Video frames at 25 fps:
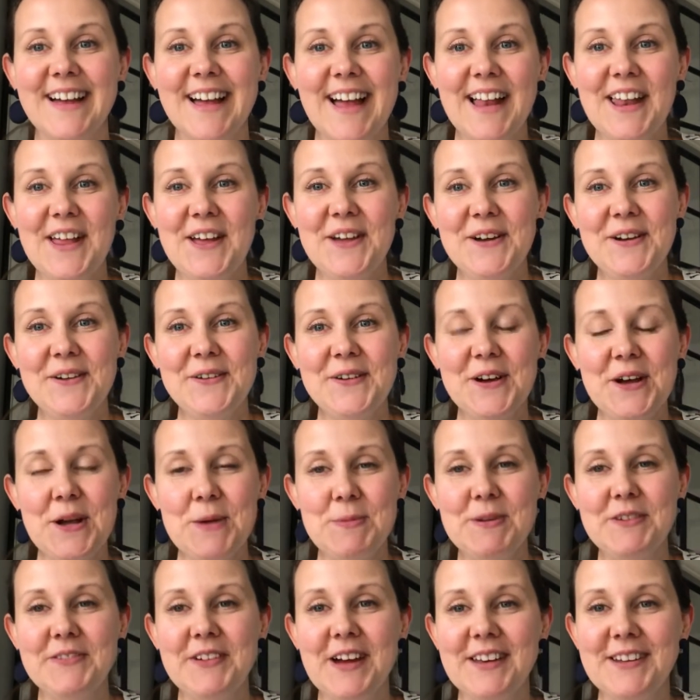Hello, I hope
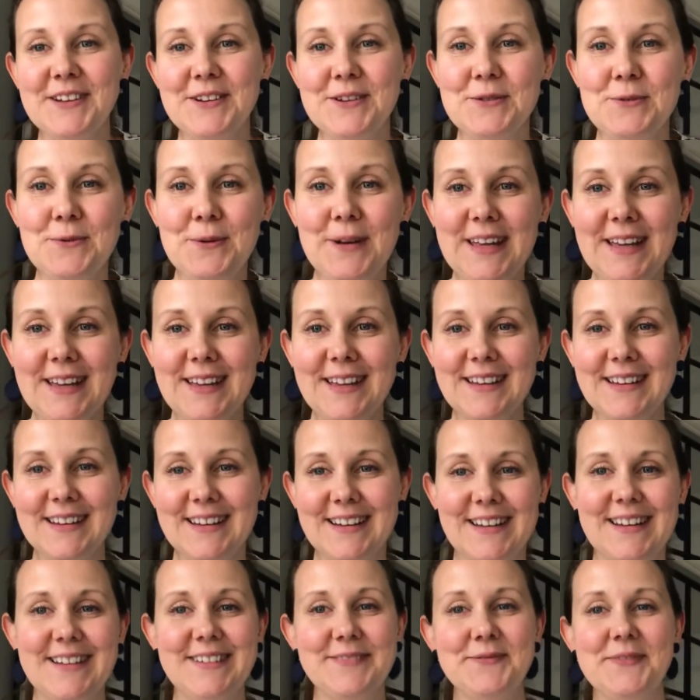you've had a good week,
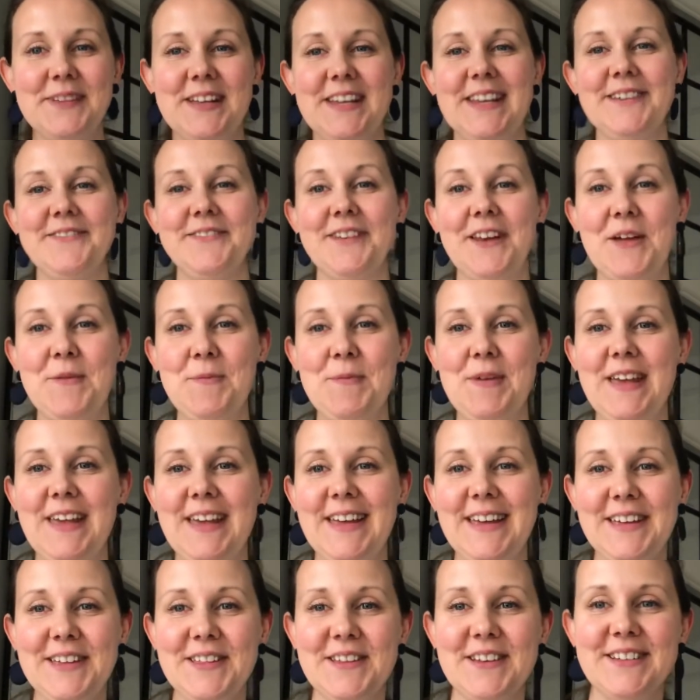and if, like
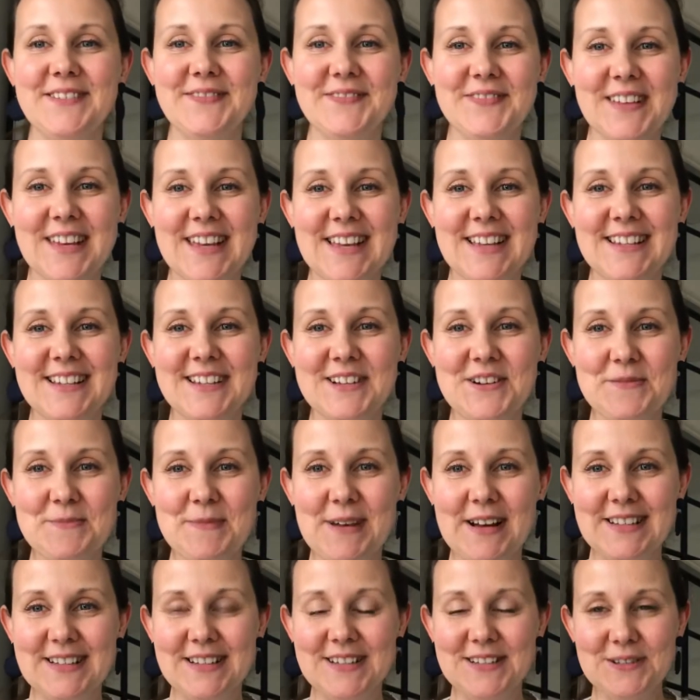me, you know, kids have gone
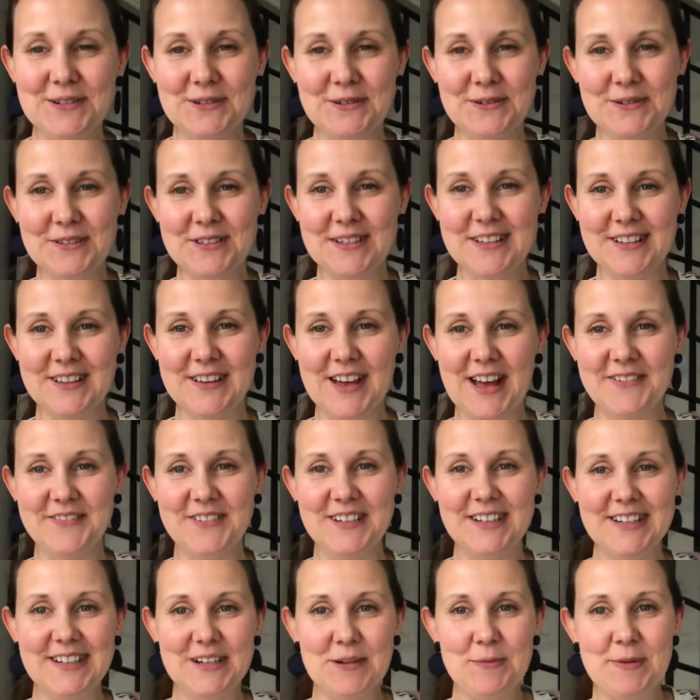back to school, so you have a
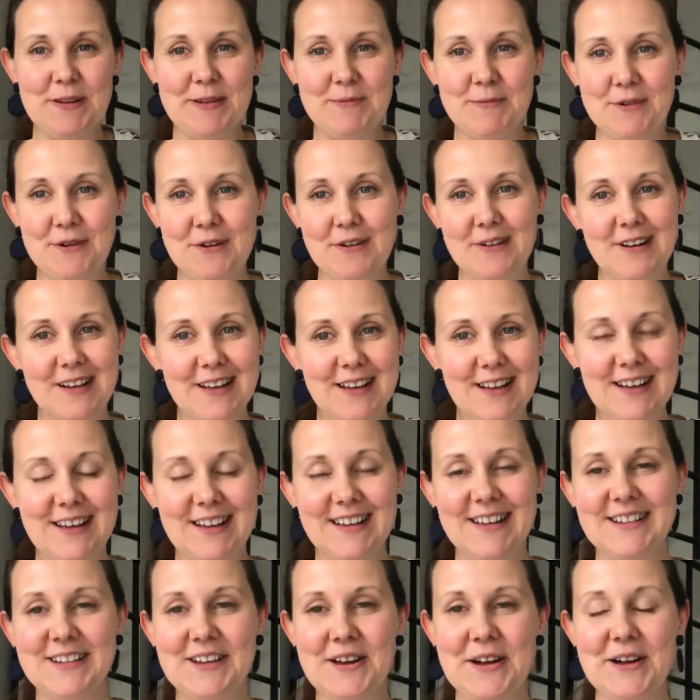little bit more
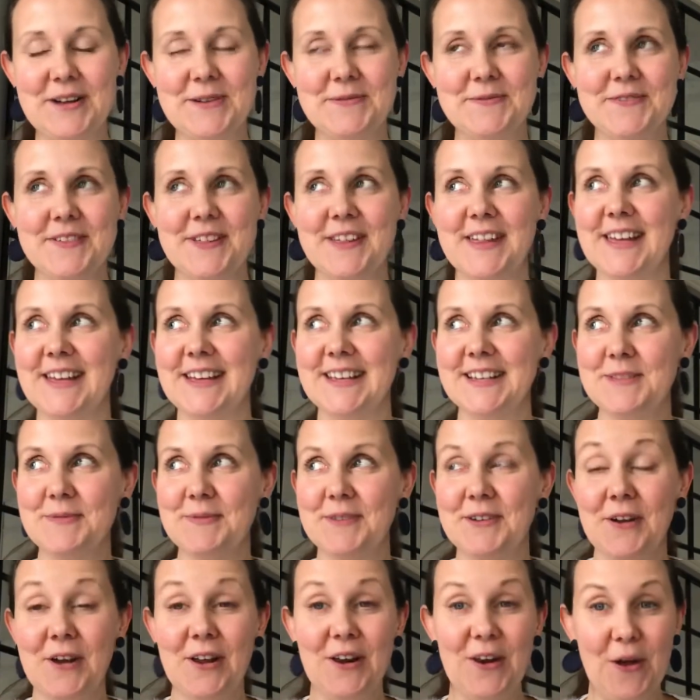time for things, but
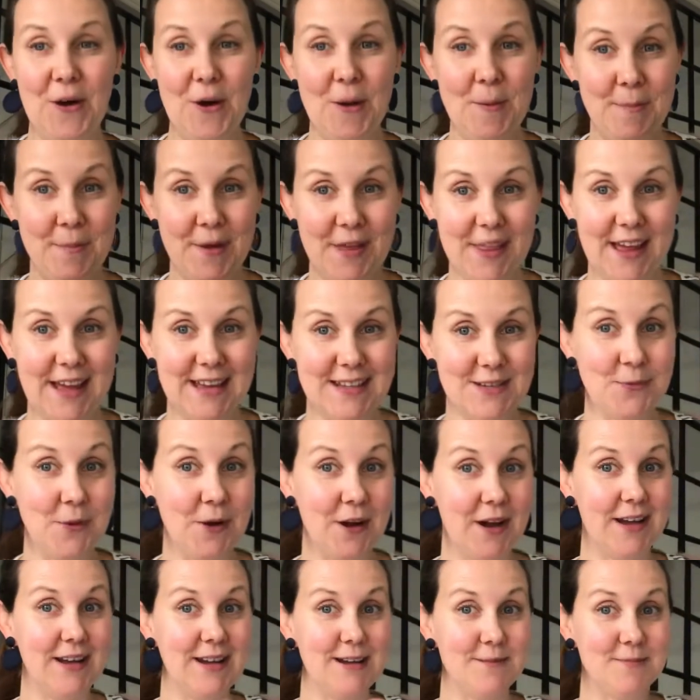not a lot, but that is
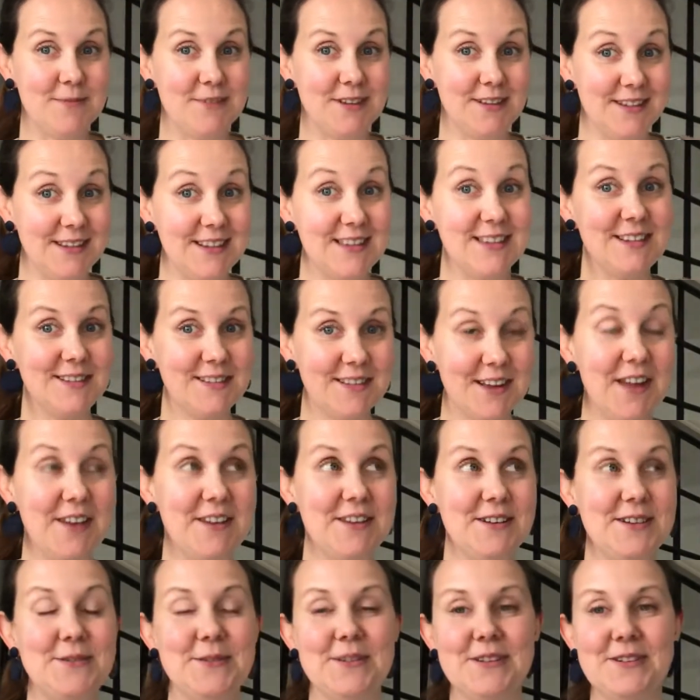why I'm going to
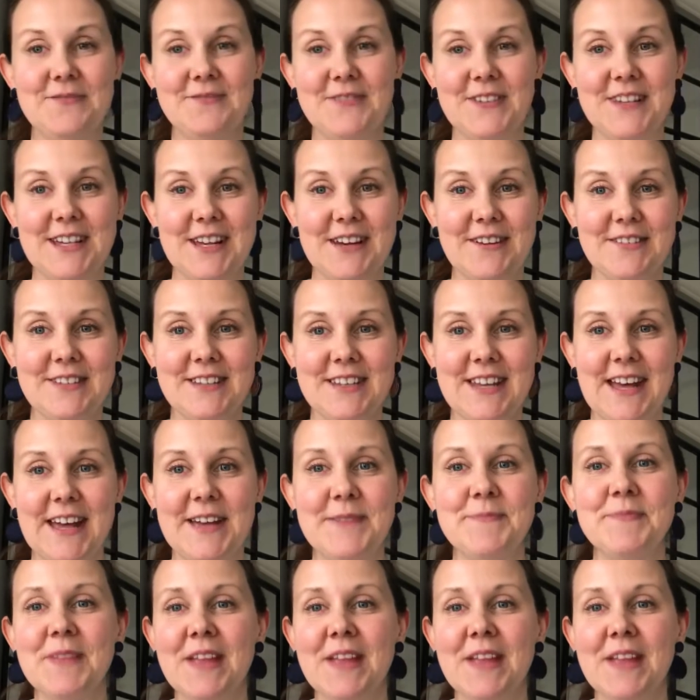do a video today,